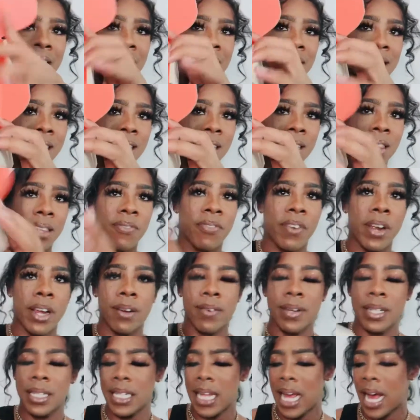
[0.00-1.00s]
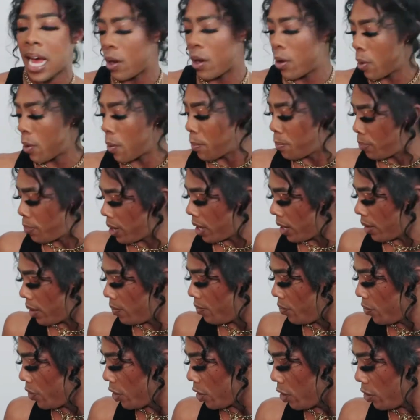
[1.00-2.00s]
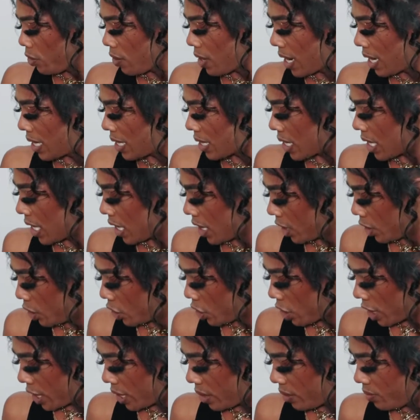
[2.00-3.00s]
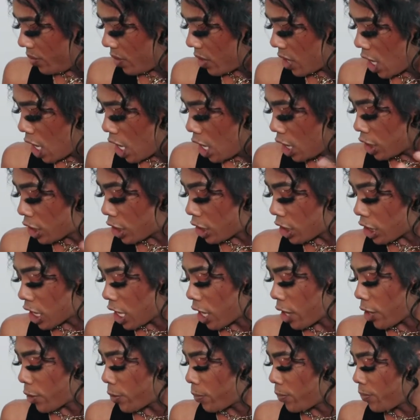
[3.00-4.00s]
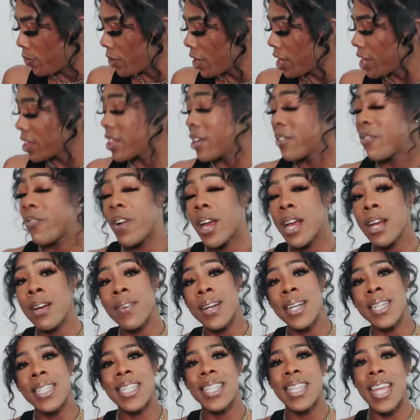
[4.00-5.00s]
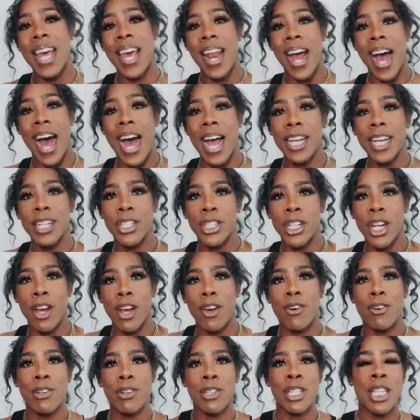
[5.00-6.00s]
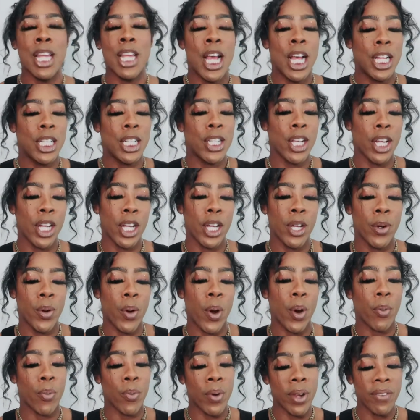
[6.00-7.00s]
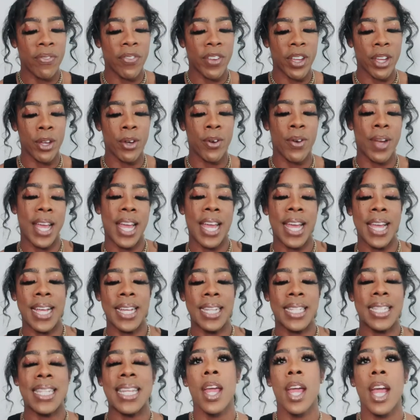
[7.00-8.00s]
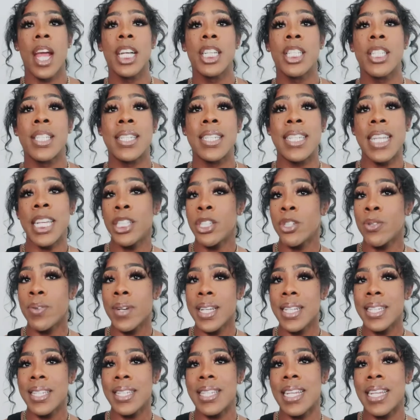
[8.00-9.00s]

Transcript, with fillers: I took the fragrance out, but you guys get the gist. So, the fragrance that I chose to review is Citrus